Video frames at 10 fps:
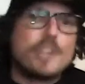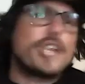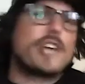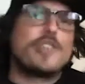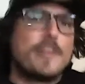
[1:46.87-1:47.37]
I
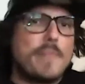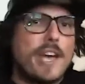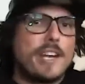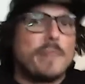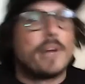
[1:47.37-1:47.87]
could have met
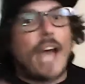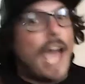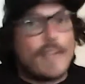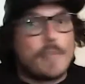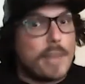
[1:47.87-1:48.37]
him, but I
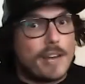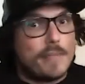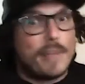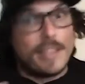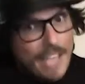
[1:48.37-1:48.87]
haven't met him
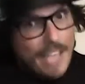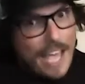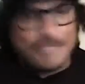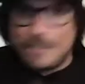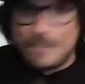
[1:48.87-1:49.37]

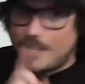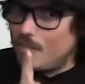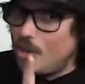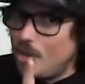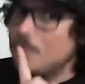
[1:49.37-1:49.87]
yet. You
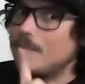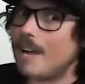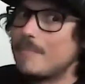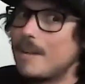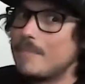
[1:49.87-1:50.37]
never know.
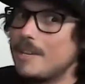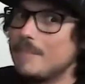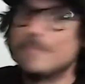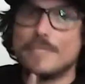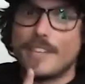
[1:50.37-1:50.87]
I might meet
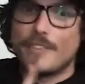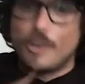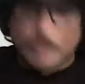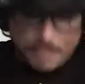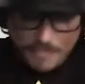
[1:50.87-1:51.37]
him. You never
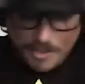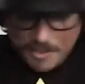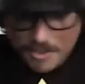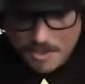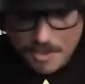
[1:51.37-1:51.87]
know.
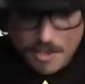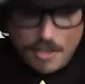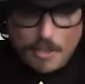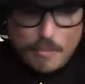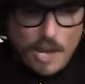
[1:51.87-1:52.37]

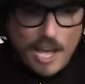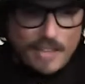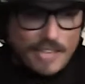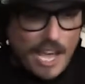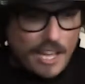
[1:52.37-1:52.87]

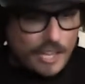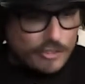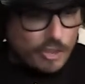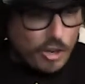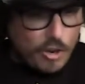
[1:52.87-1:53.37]
But yeah,
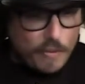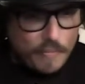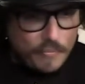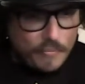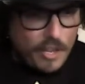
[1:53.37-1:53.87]

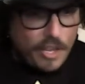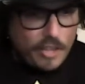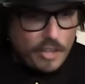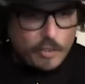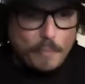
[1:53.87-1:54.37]
so
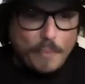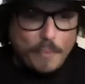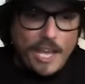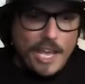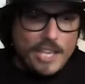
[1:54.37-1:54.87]
there's a
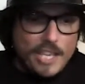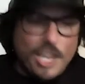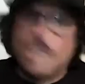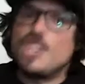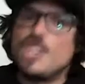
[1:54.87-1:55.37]
big,
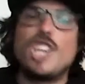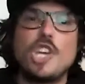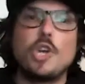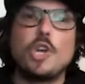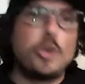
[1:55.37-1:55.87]

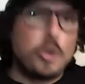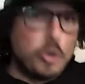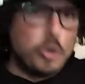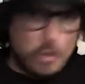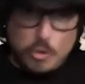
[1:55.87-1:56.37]

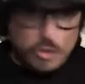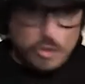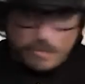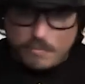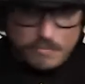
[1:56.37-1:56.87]

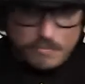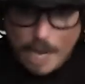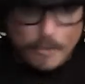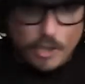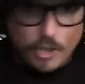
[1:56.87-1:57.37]
huge
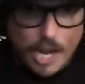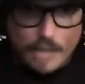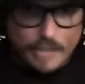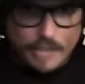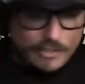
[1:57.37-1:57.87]
table of
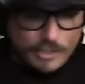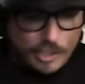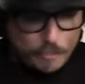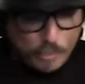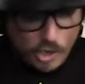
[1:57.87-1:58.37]
contents in
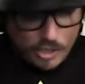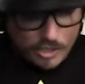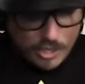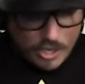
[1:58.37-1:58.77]
this book.